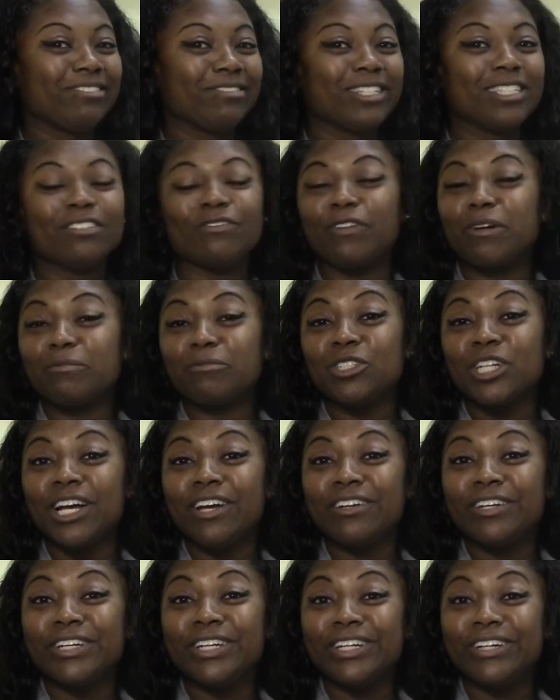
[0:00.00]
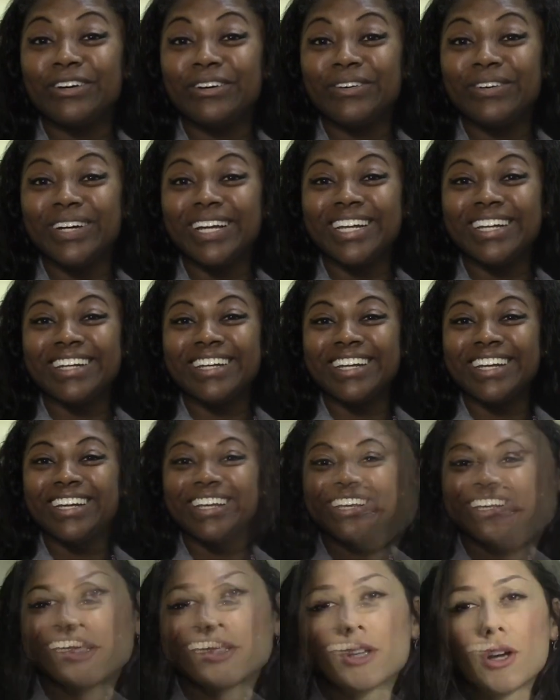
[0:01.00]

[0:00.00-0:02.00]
was from childhood on.